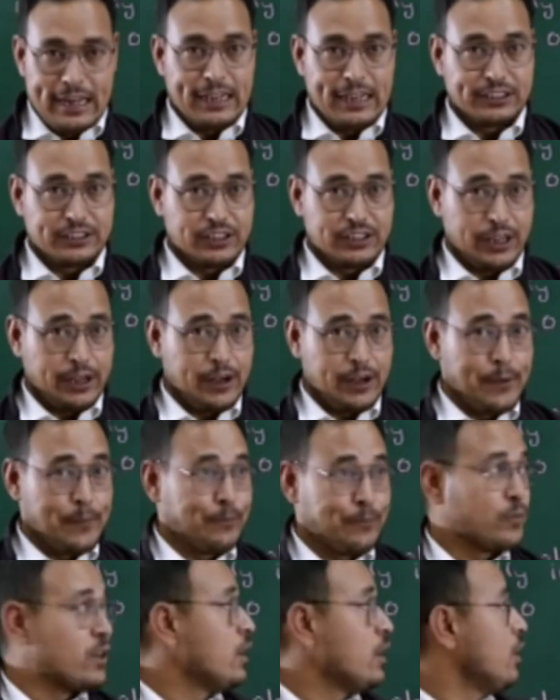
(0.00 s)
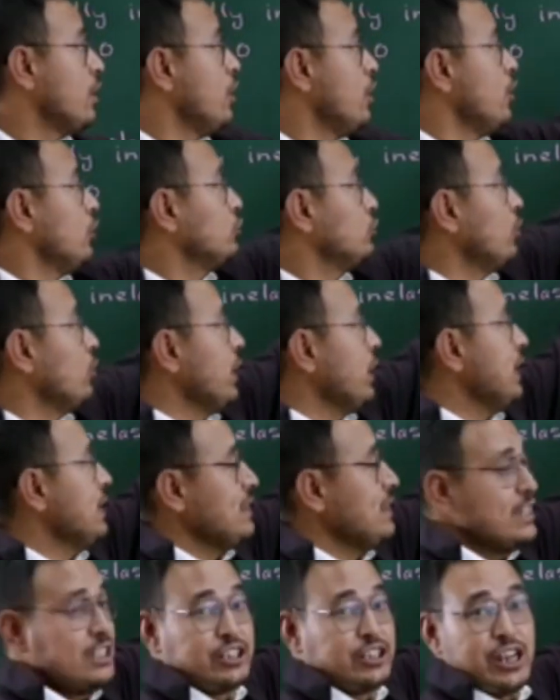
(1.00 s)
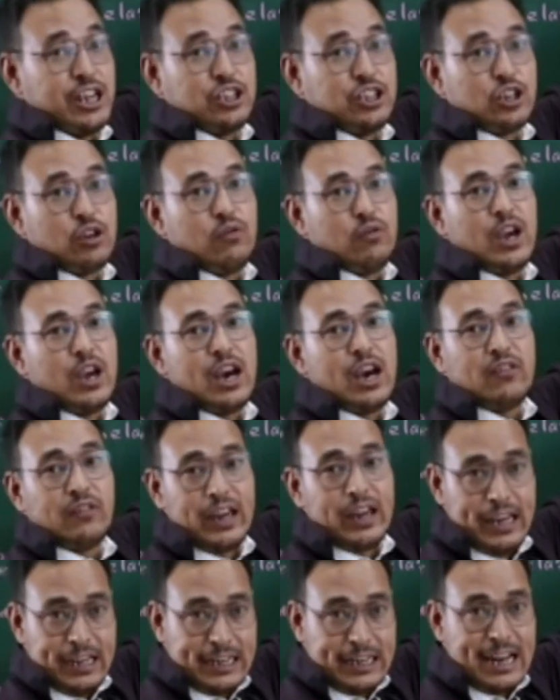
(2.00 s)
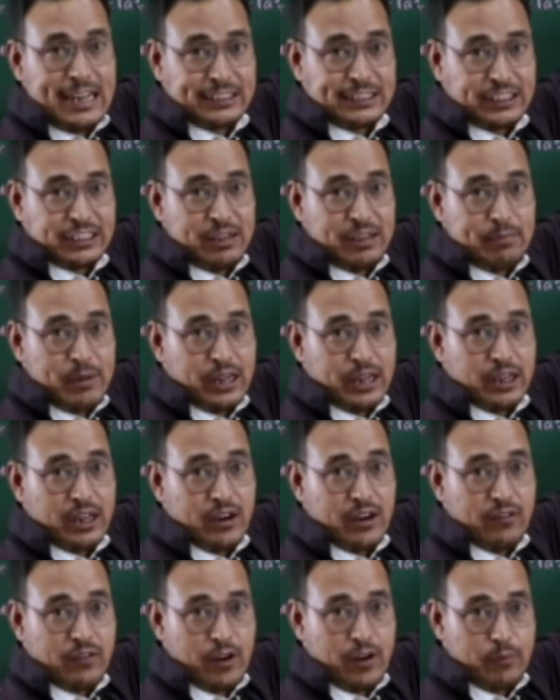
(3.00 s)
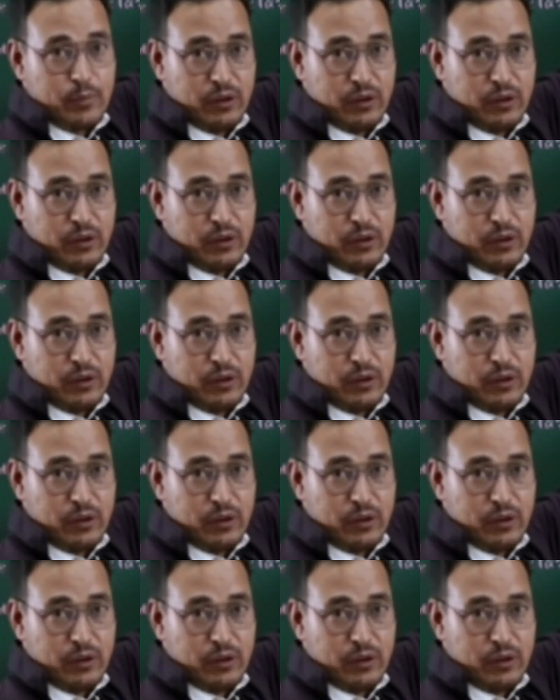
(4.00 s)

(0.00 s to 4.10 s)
elastic. So in this range, we have inelastic demand curve